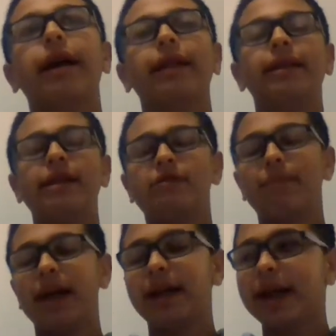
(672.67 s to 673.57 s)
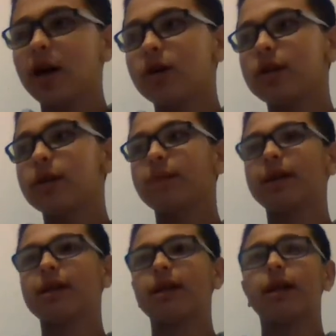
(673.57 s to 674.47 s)
and these main characters
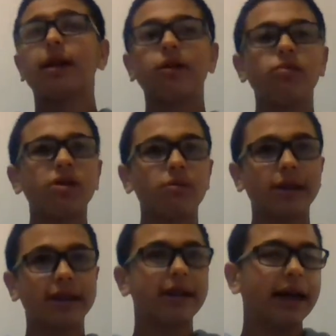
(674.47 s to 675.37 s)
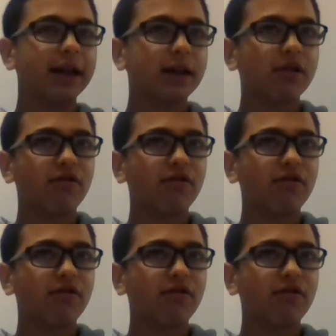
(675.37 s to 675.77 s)
because there was no stakes